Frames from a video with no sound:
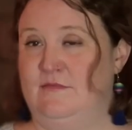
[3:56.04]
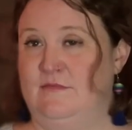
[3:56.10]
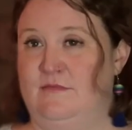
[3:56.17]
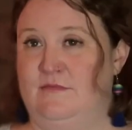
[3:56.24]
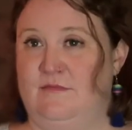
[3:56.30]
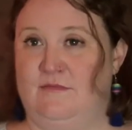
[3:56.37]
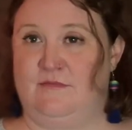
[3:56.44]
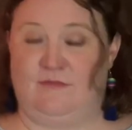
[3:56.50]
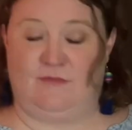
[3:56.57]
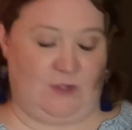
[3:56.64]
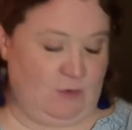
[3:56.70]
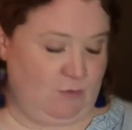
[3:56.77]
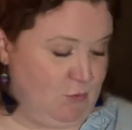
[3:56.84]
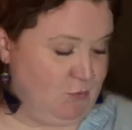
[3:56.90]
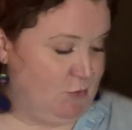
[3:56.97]

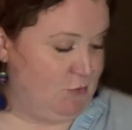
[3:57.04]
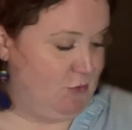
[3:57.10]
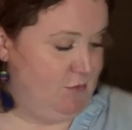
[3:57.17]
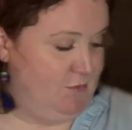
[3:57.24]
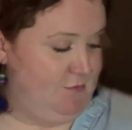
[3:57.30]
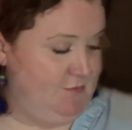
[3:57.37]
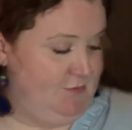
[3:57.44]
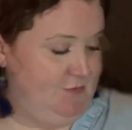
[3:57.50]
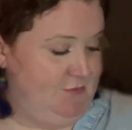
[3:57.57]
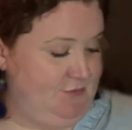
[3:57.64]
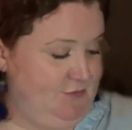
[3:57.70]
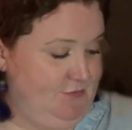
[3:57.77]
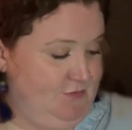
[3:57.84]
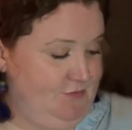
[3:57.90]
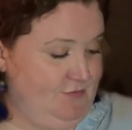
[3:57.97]

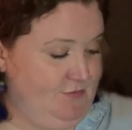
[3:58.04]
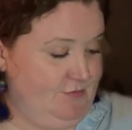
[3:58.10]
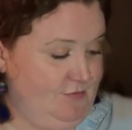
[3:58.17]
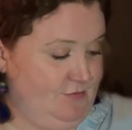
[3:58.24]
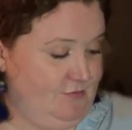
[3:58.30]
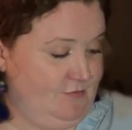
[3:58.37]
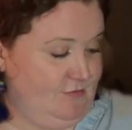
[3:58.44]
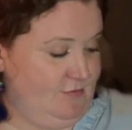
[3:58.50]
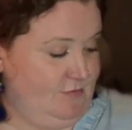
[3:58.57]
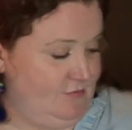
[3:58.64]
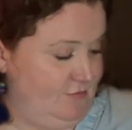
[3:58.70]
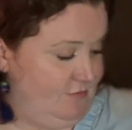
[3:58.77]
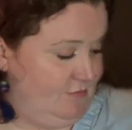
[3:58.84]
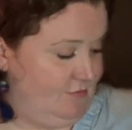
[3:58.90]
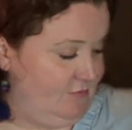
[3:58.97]

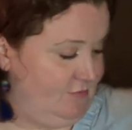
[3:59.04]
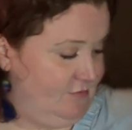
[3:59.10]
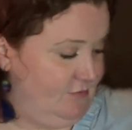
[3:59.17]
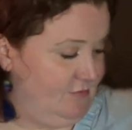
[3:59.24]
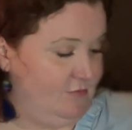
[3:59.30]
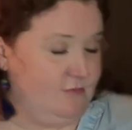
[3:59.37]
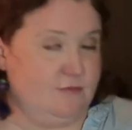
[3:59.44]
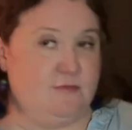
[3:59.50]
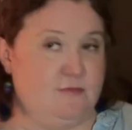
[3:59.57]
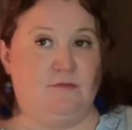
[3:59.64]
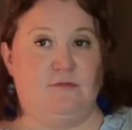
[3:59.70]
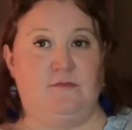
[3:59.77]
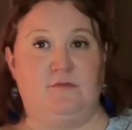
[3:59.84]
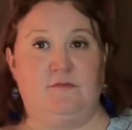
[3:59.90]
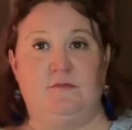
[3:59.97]
This person isn't speaking.